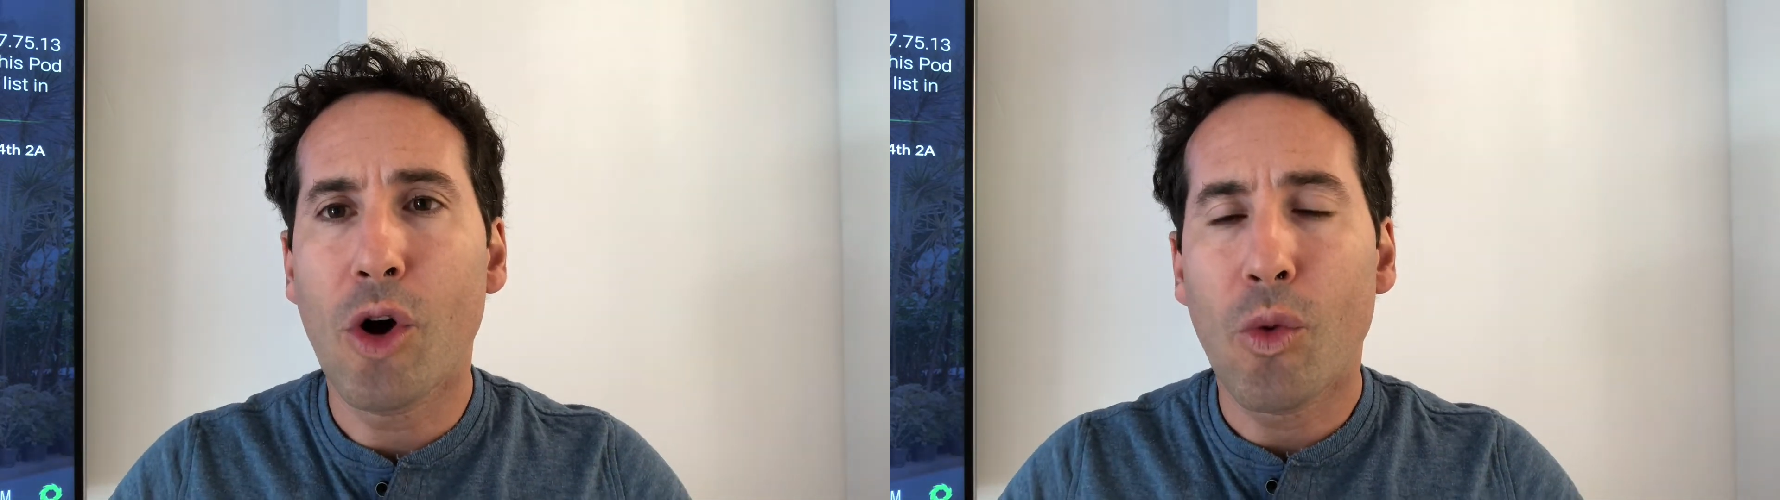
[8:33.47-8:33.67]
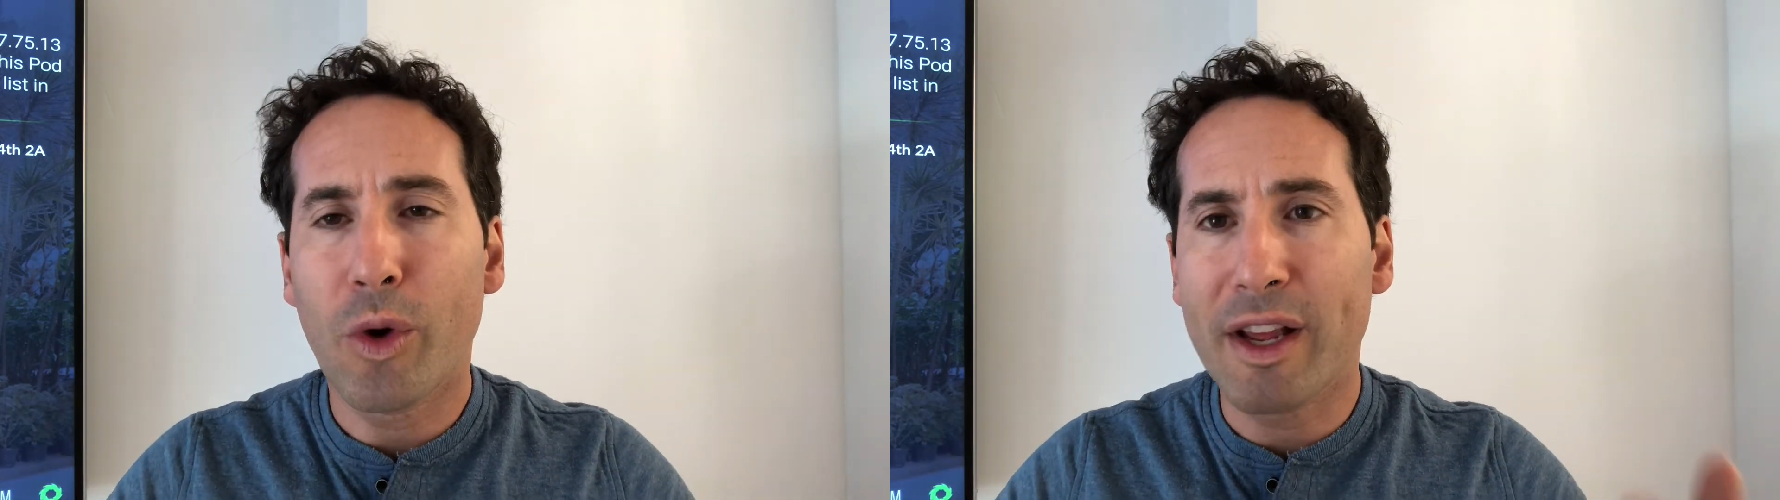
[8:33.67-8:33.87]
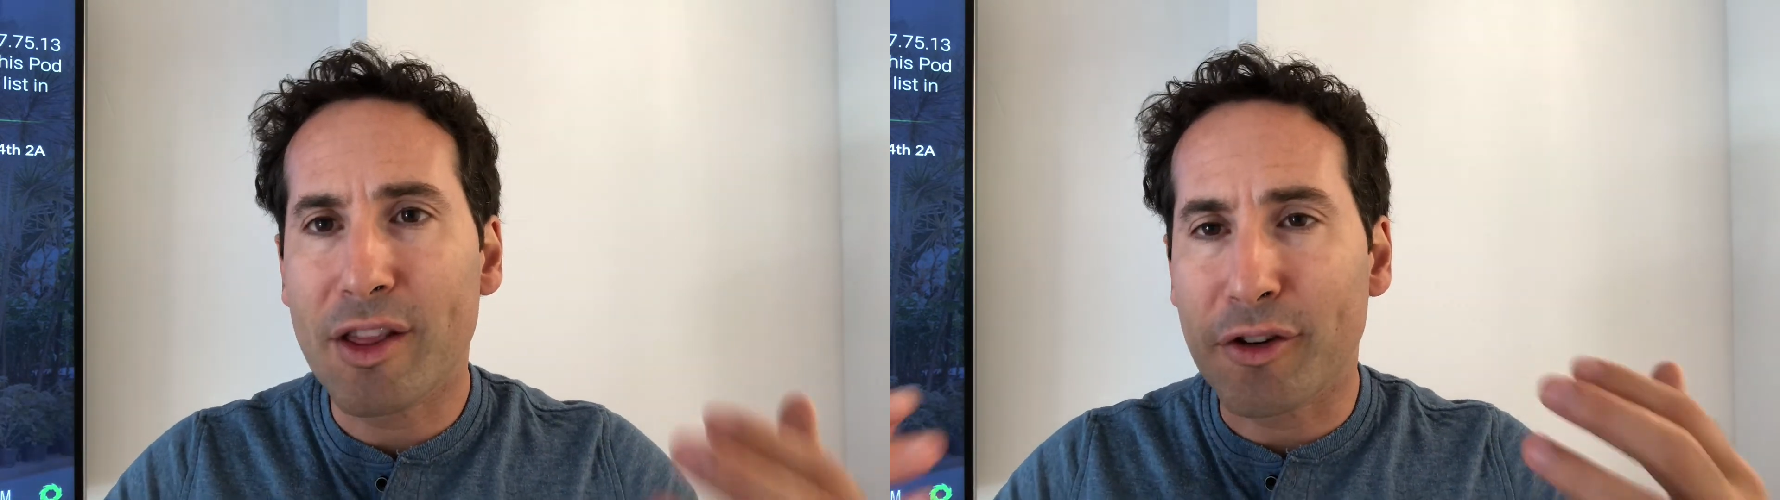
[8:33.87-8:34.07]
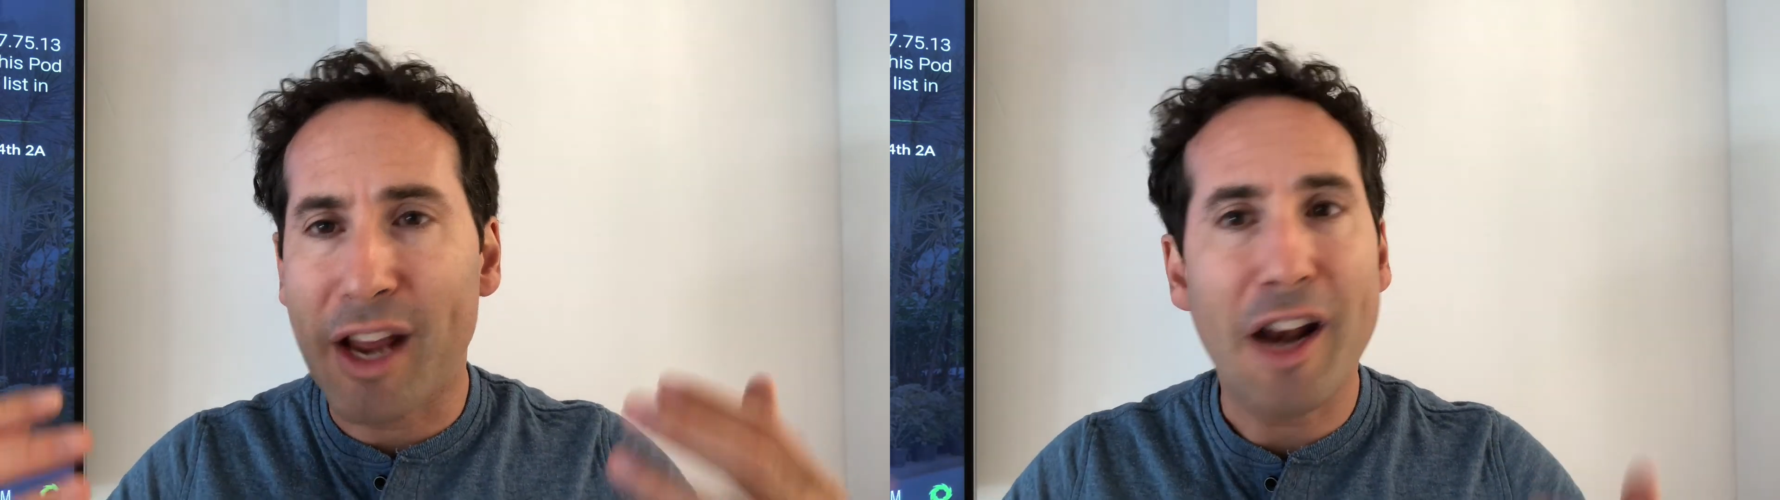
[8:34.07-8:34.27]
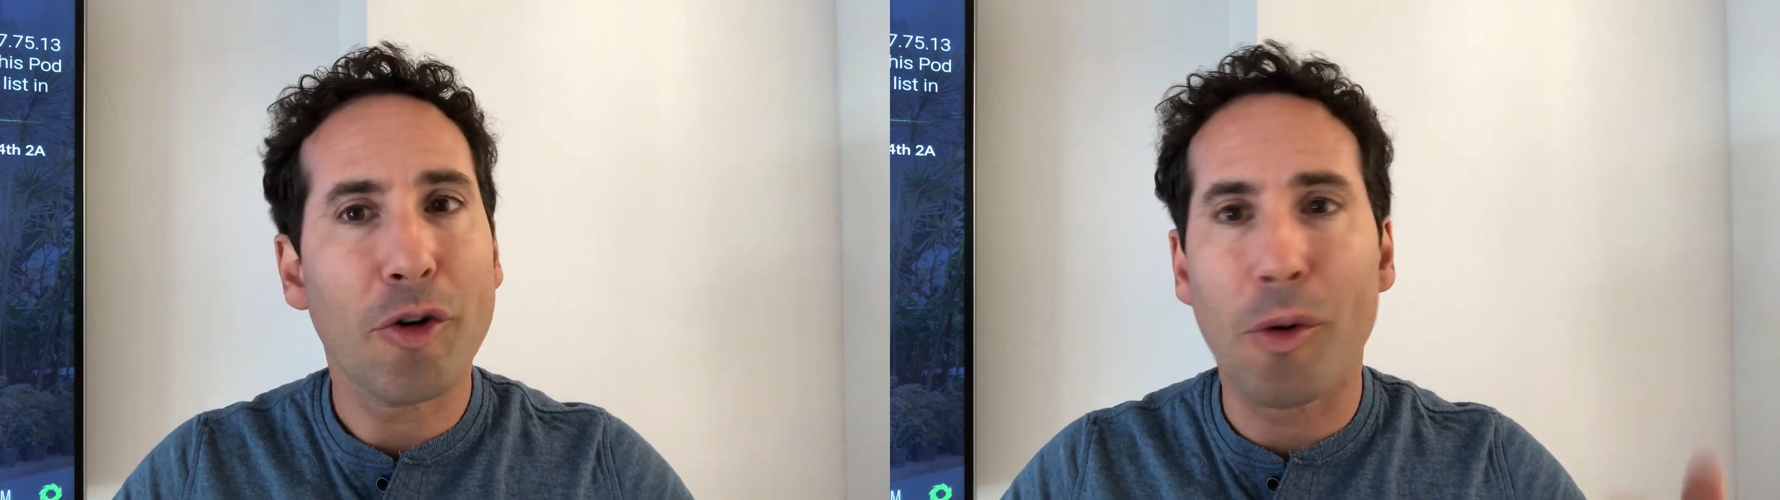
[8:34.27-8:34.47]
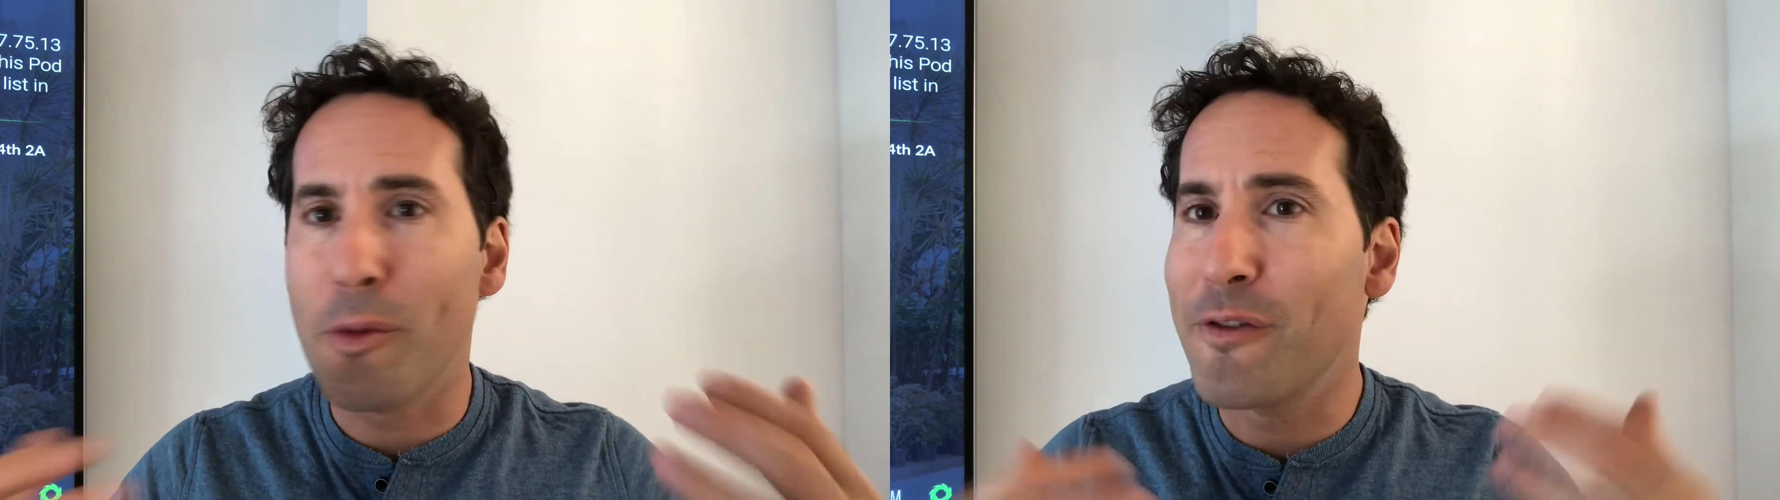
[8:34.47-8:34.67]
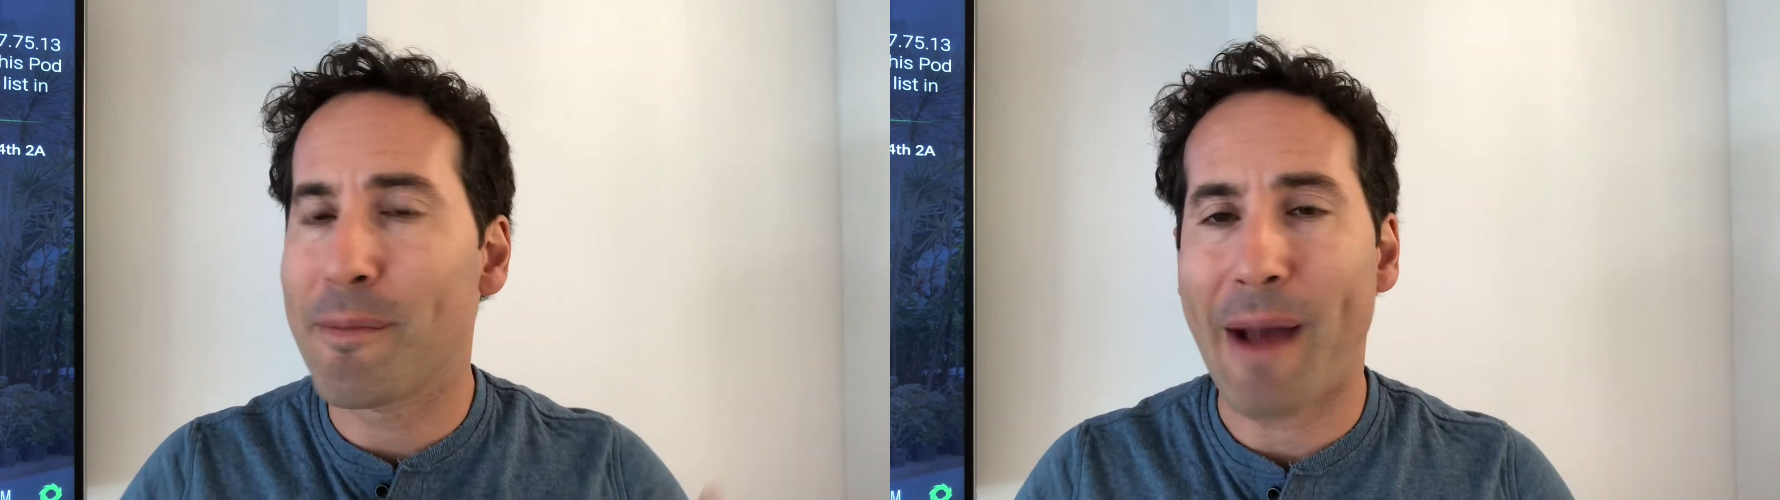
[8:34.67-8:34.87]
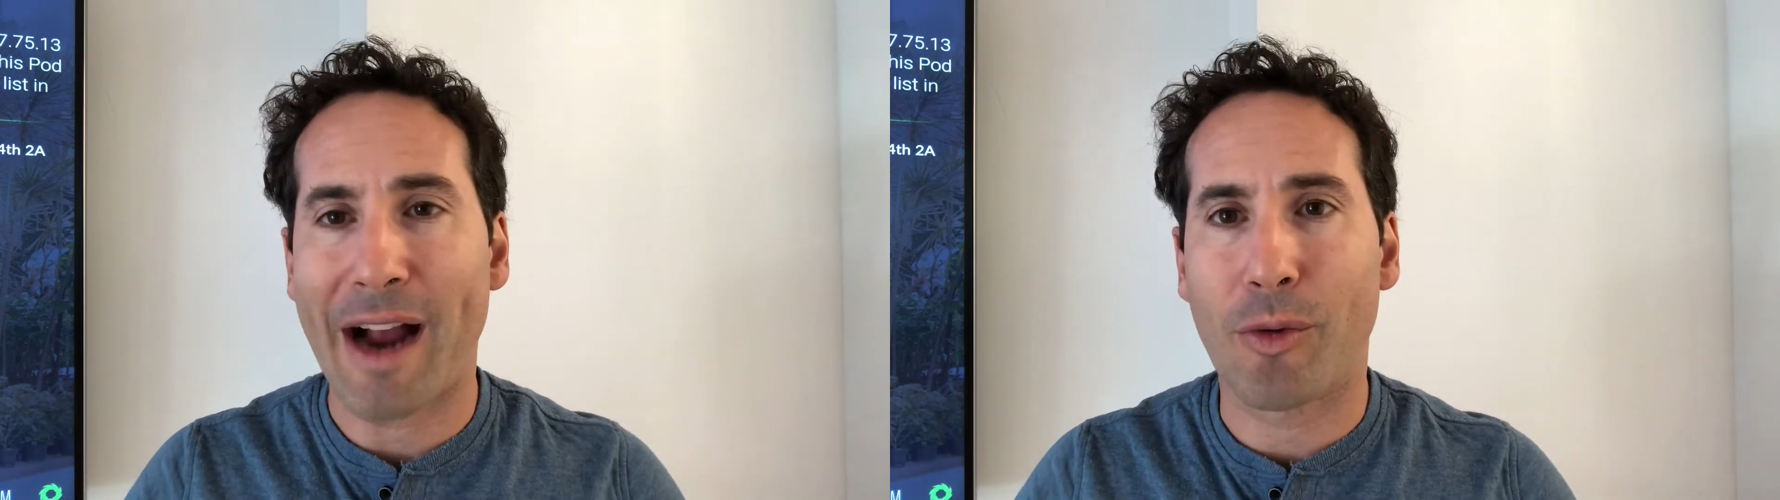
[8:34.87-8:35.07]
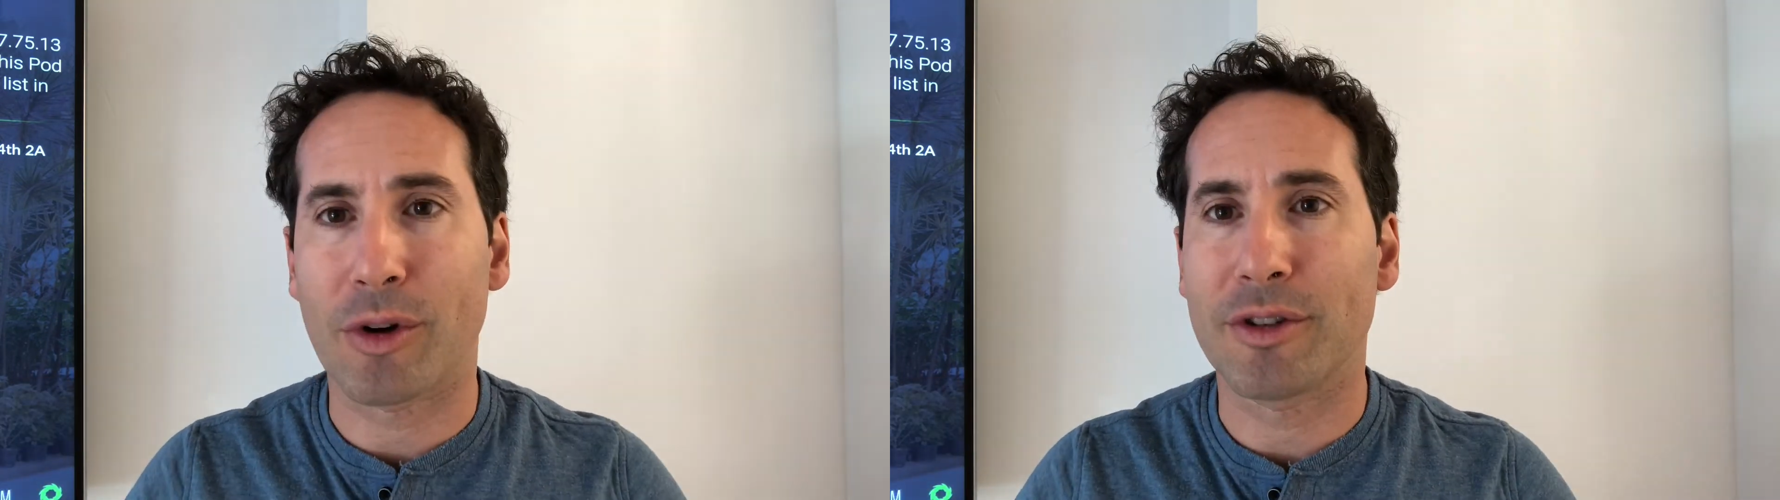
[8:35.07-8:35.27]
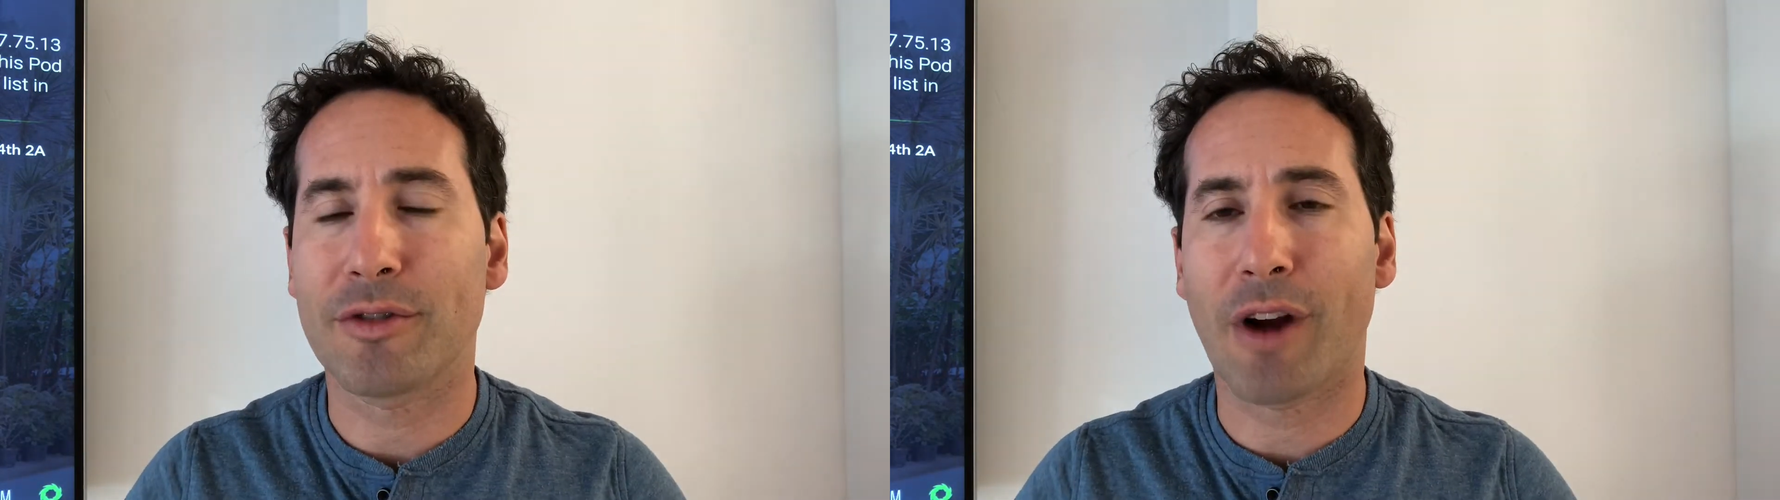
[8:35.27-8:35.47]
we're either dead or we're moving
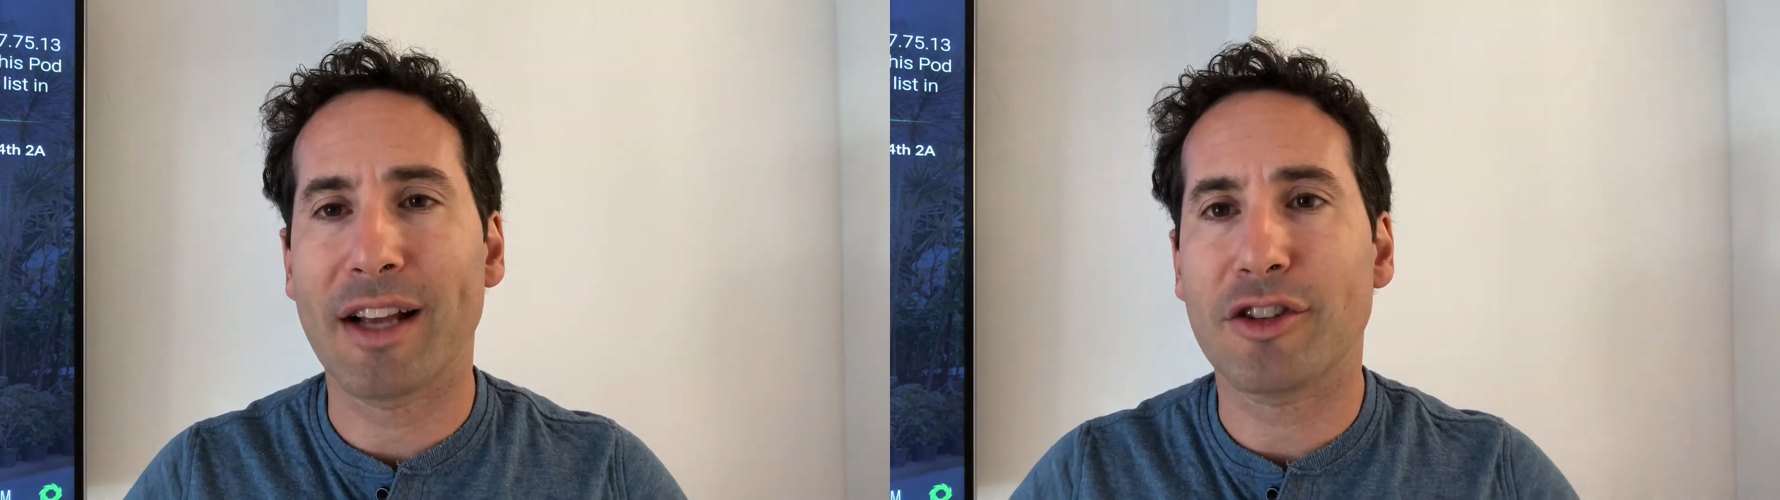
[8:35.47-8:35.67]
backwards, right?